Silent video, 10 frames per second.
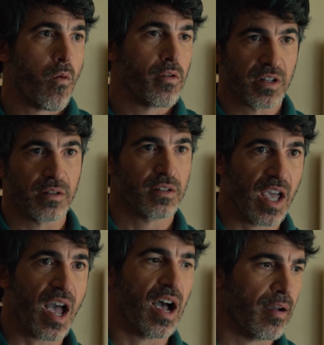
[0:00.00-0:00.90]
are nothing
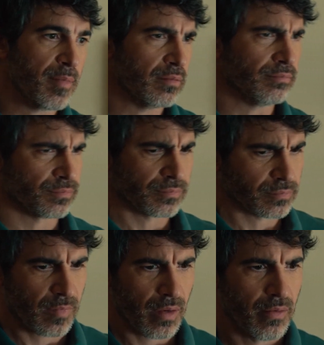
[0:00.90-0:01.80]
short of annoying
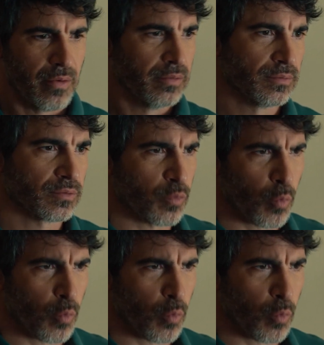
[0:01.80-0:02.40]
and shallow,